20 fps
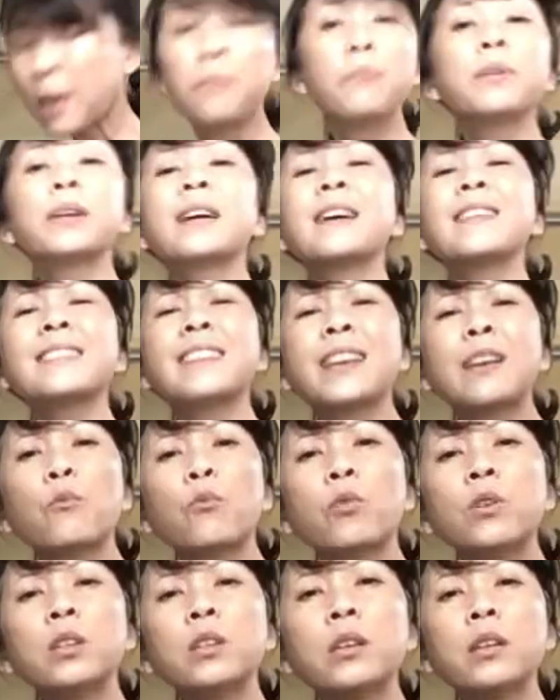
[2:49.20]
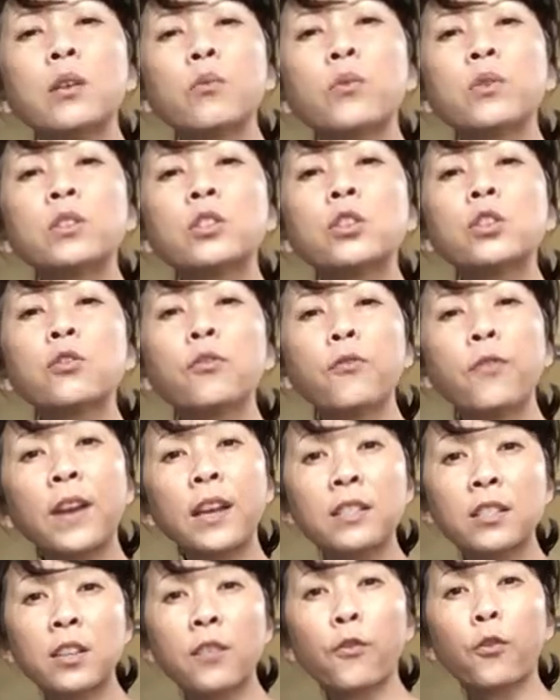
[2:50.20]
because it was too
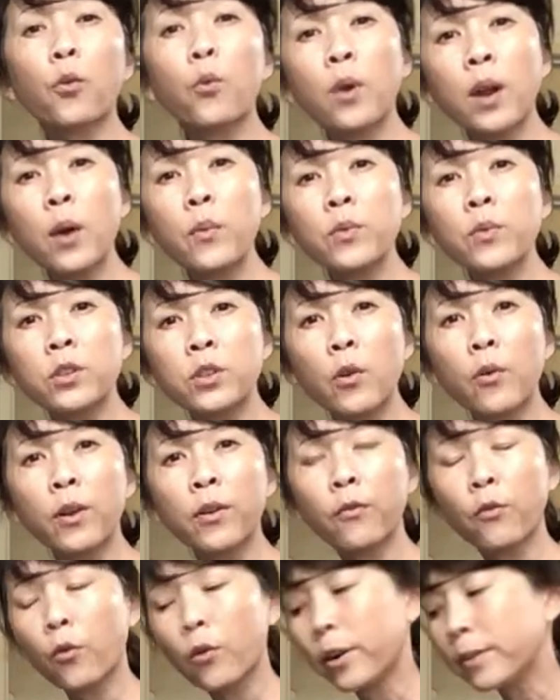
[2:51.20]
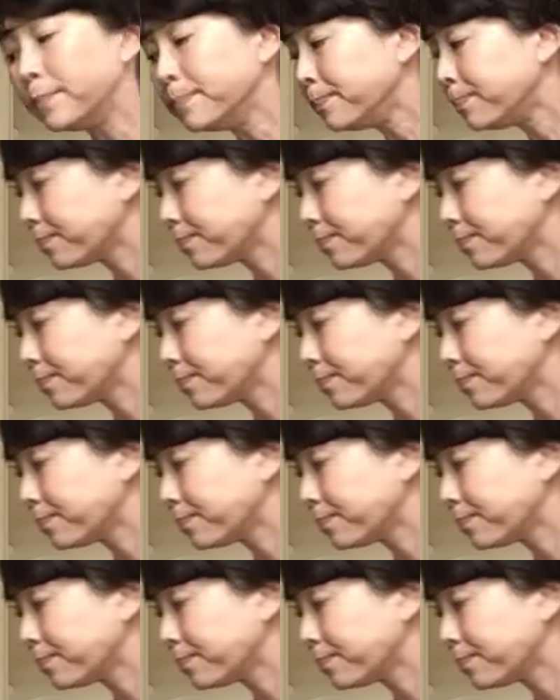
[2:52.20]
fancy for what I was going for.